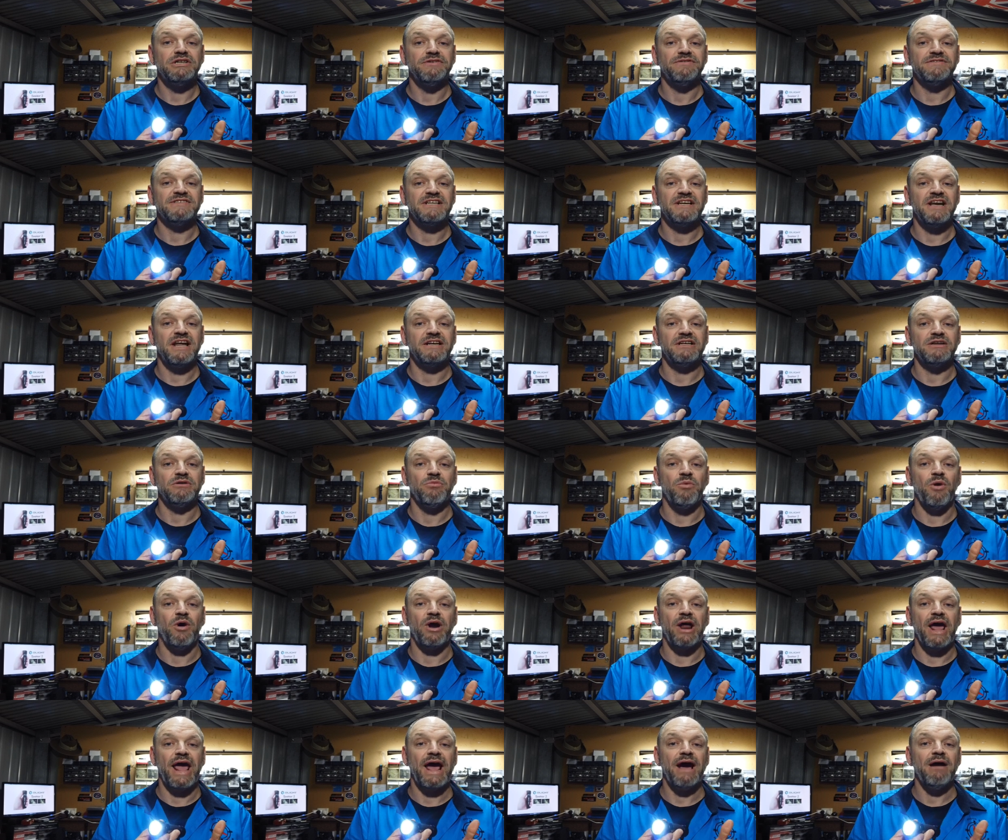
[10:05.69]
you've selected
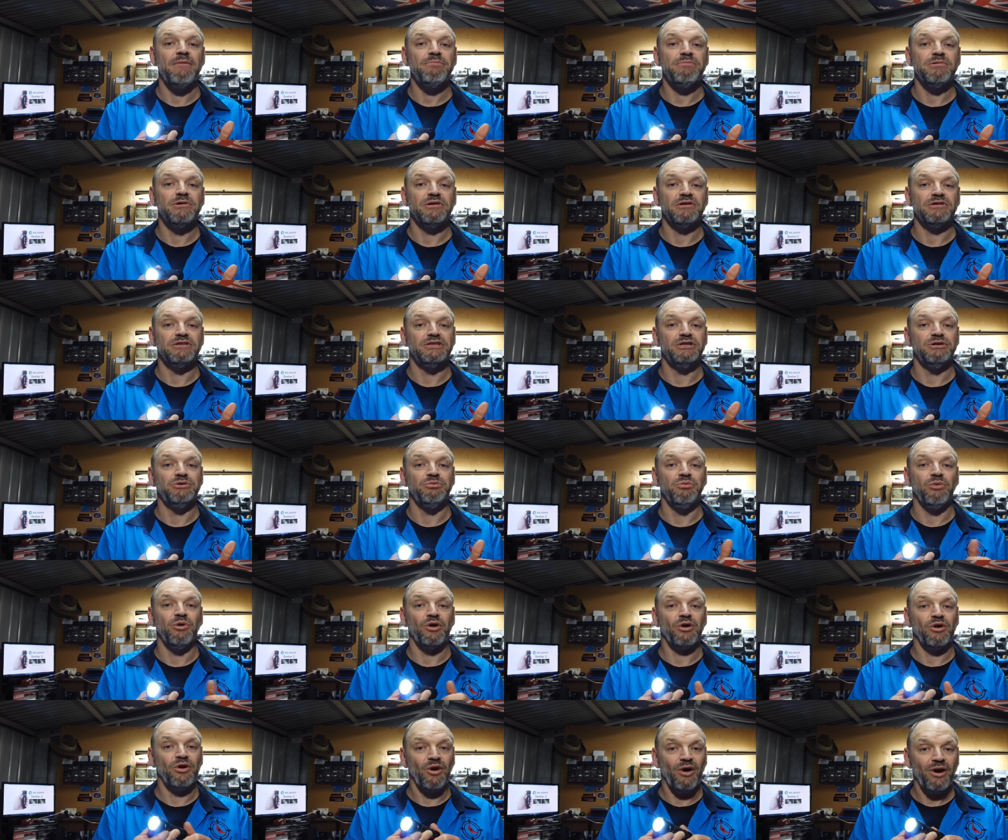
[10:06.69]
what output you
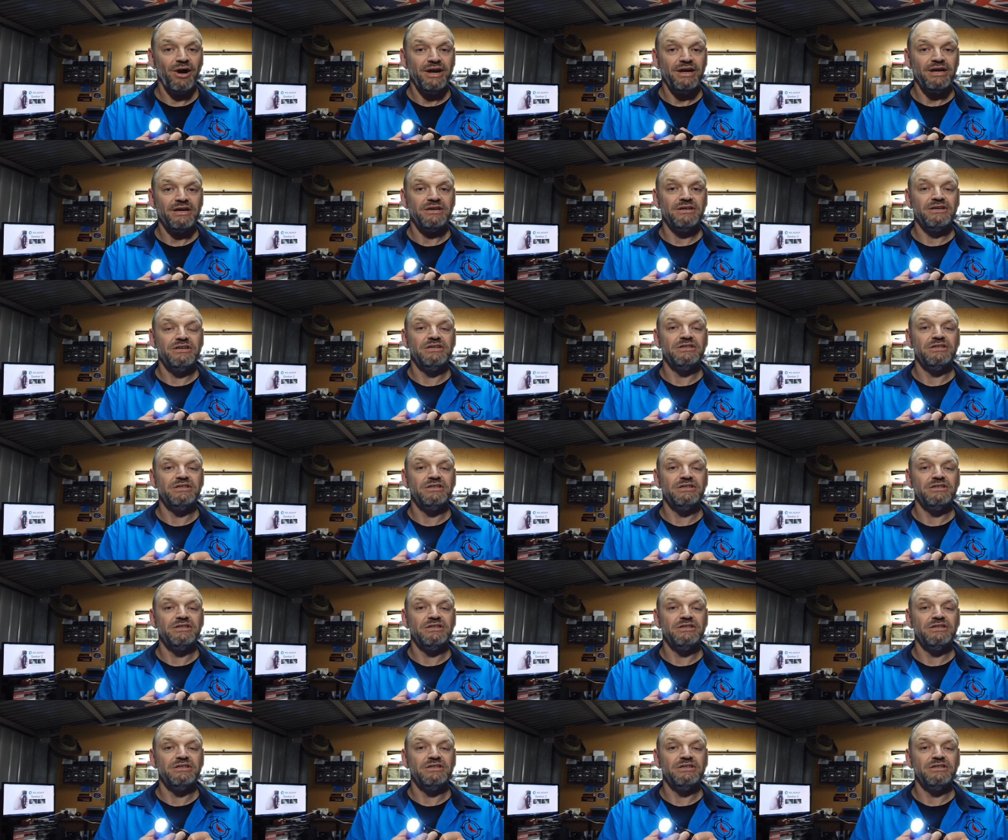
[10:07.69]
would like,